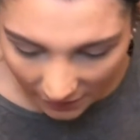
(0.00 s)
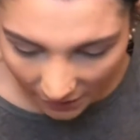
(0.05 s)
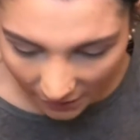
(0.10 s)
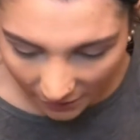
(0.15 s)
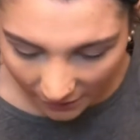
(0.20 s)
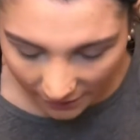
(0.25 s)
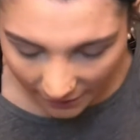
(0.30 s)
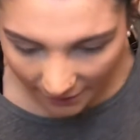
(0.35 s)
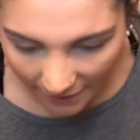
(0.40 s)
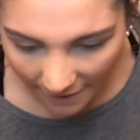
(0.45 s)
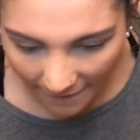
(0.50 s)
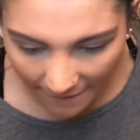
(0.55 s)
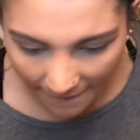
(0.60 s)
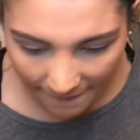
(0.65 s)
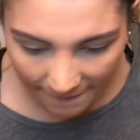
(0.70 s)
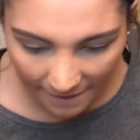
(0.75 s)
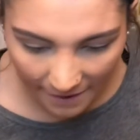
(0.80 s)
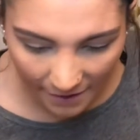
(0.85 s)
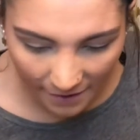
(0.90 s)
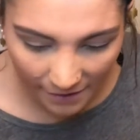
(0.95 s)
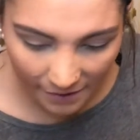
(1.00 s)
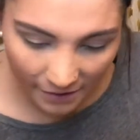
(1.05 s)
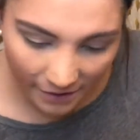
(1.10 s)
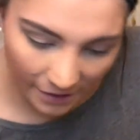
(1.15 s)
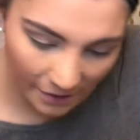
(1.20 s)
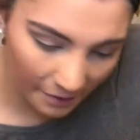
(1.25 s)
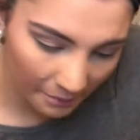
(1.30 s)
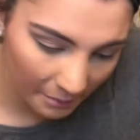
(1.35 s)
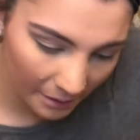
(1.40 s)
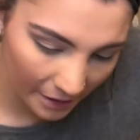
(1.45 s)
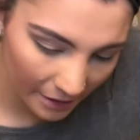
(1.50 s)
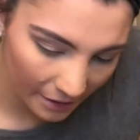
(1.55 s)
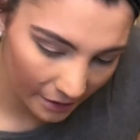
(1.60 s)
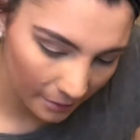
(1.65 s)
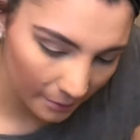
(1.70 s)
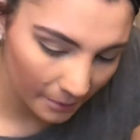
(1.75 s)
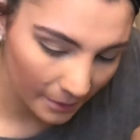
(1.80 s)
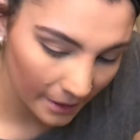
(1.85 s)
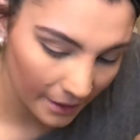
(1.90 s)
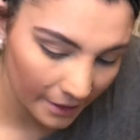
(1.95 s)
Okay, and then he went in
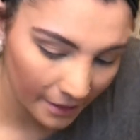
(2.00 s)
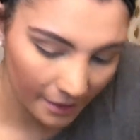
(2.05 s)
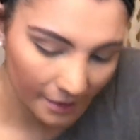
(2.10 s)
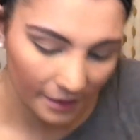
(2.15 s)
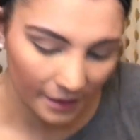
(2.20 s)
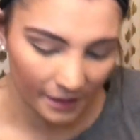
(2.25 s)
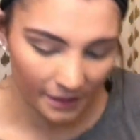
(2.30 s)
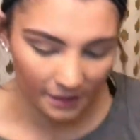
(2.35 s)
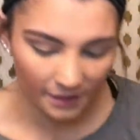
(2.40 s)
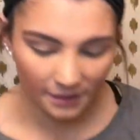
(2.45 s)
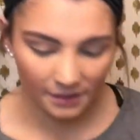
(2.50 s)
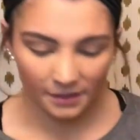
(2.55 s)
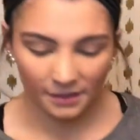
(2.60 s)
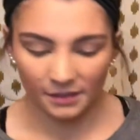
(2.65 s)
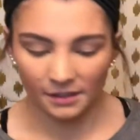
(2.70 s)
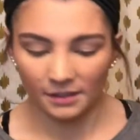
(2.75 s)
with this.